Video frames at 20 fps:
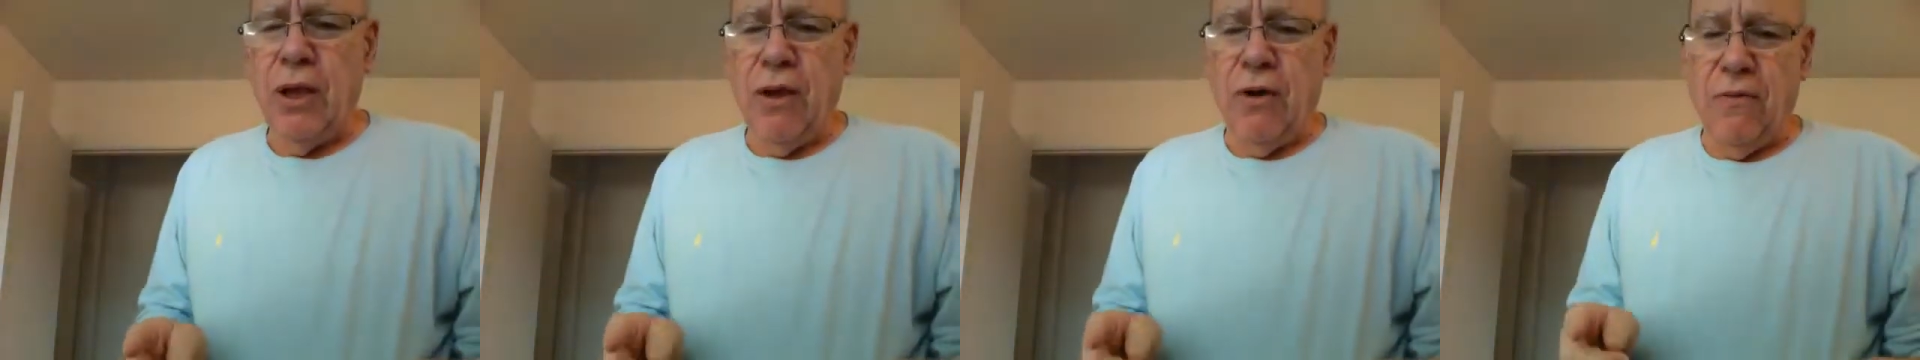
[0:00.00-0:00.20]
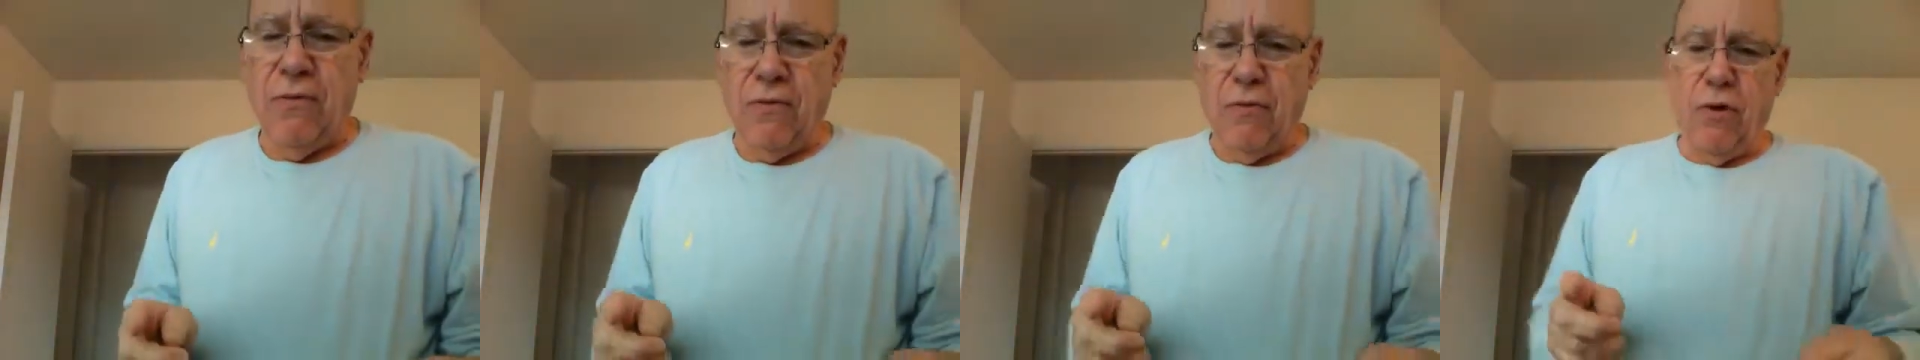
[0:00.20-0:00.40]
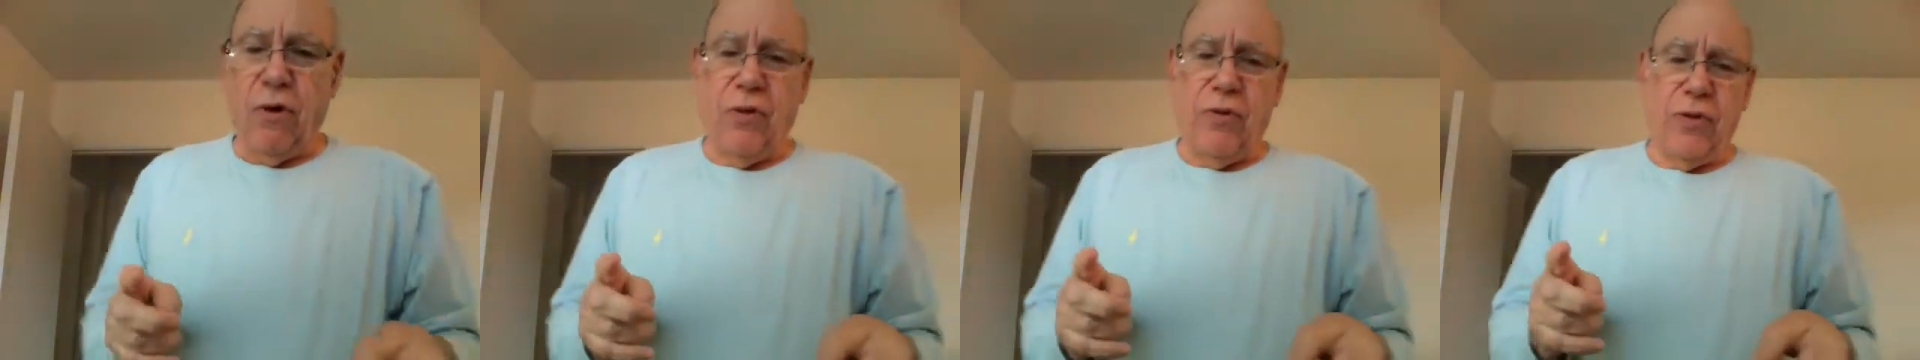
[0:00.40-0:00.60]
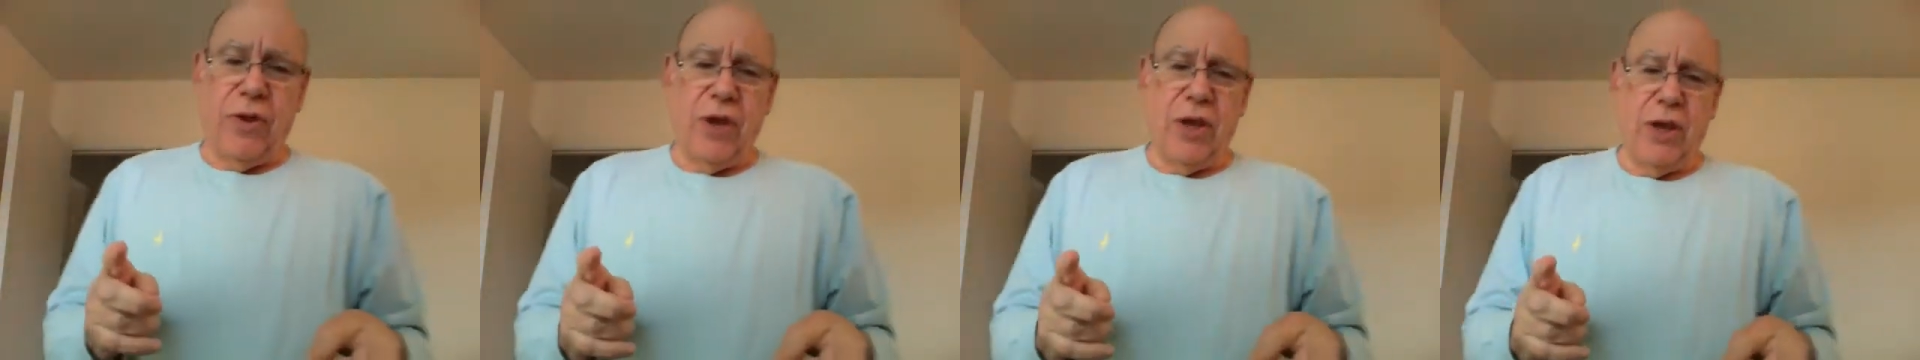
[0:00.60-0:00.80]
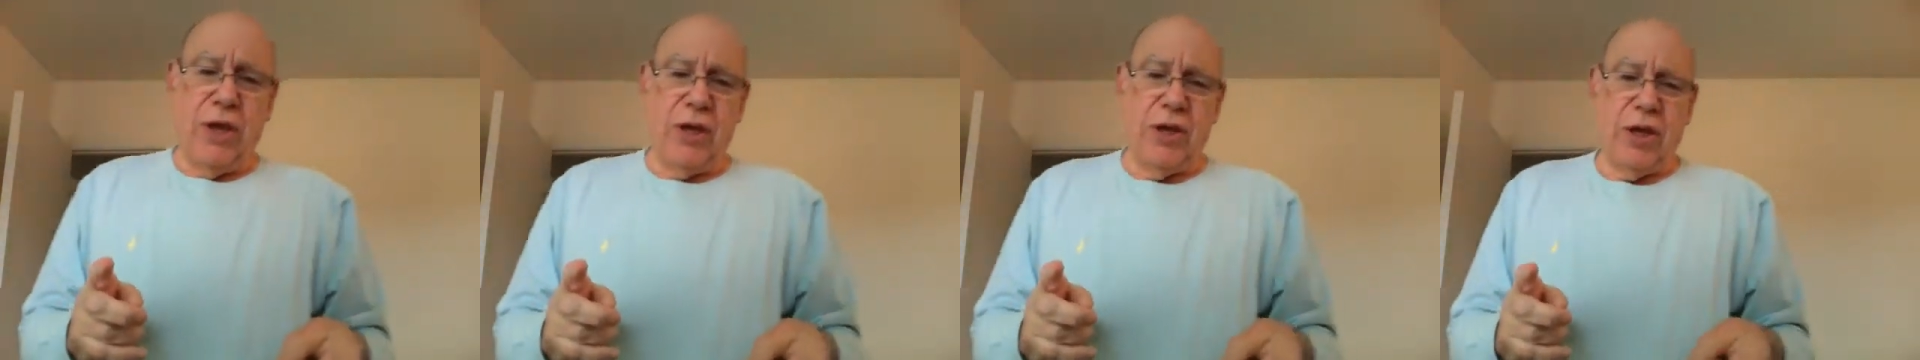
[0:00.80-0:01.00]
for
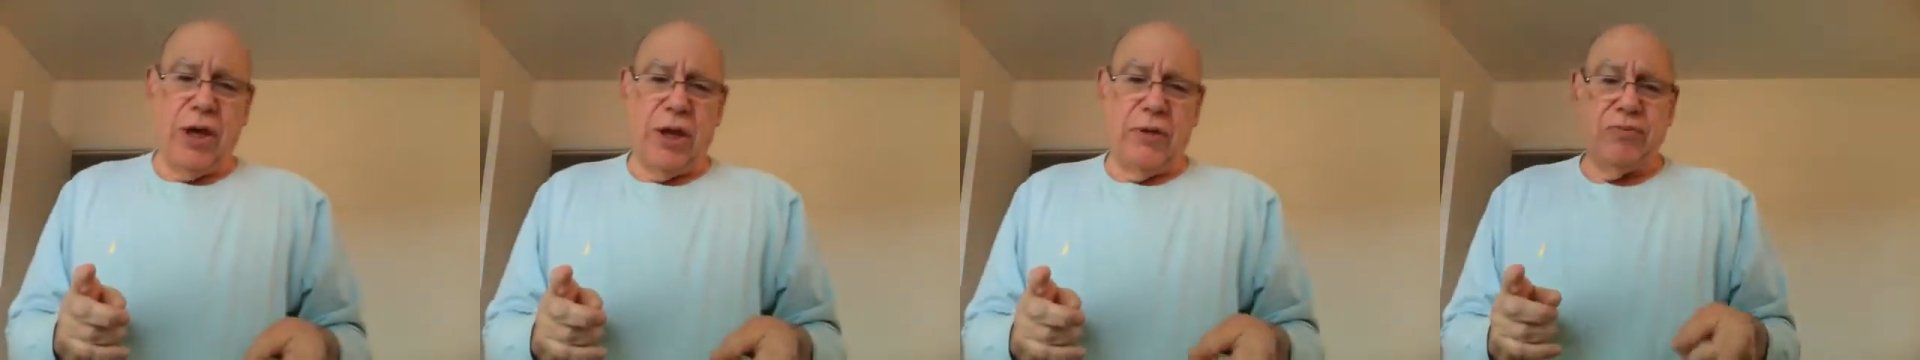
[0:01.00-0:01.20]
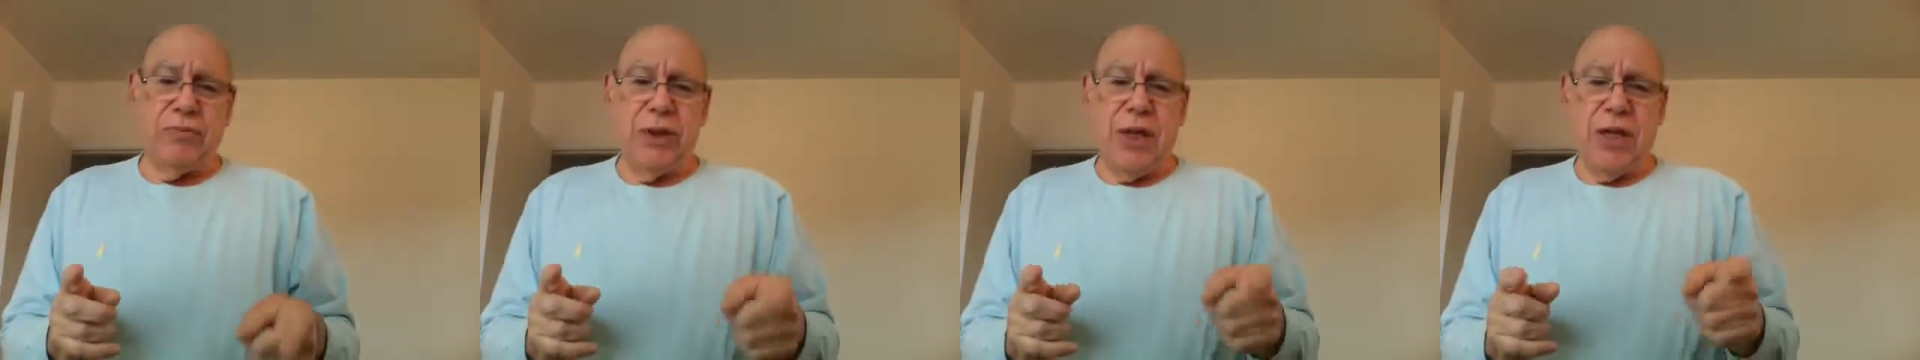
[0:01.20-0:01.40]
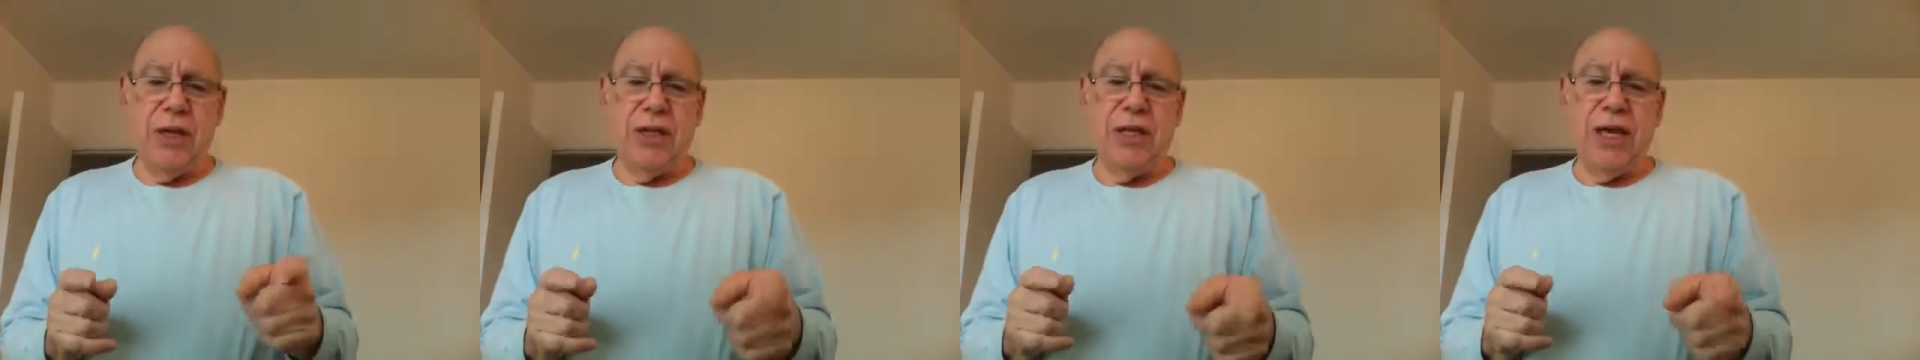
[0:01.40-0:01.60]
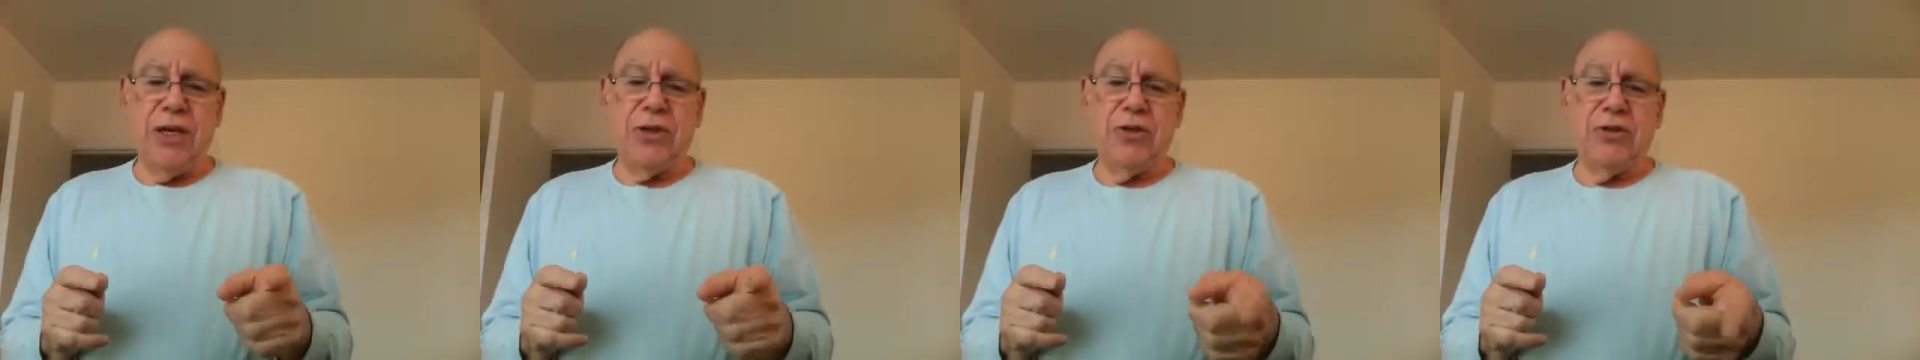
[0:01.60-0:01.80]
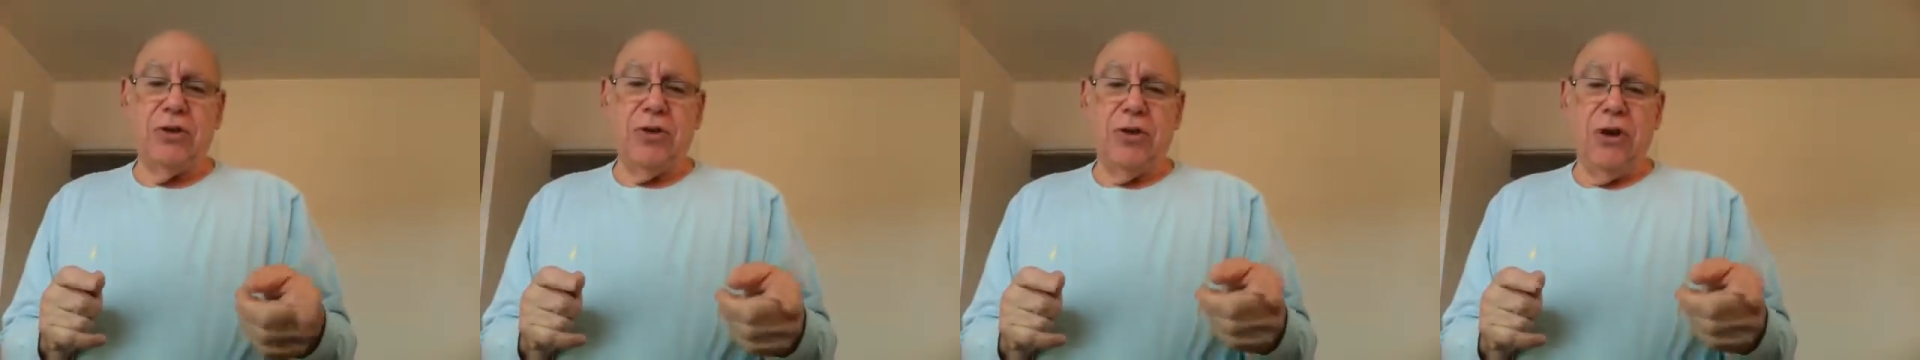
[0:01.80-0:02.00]
the
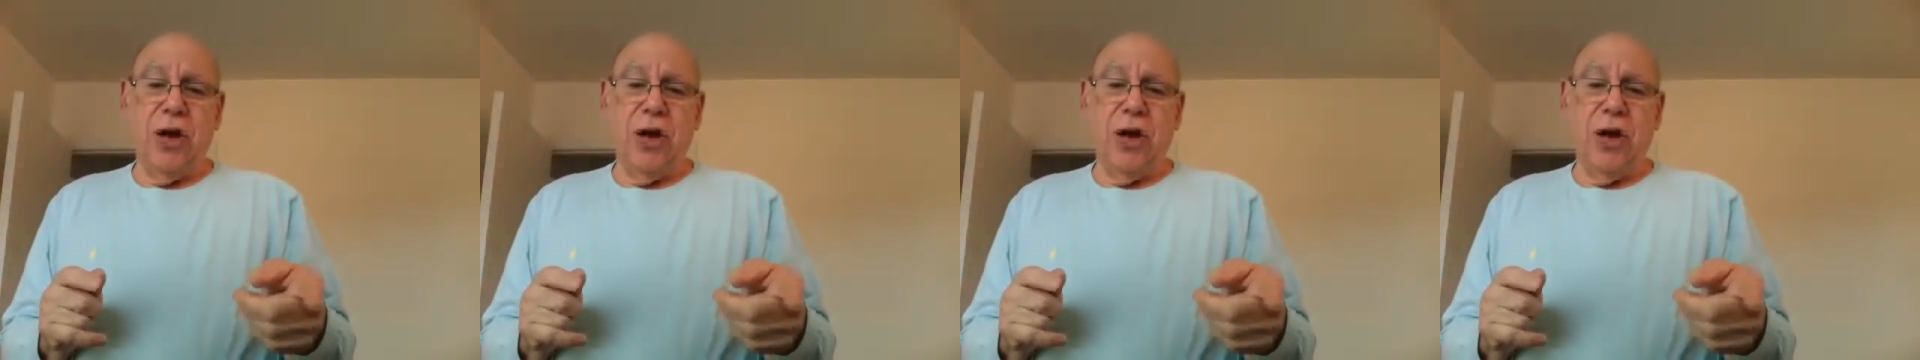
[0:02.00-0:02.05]
Indexed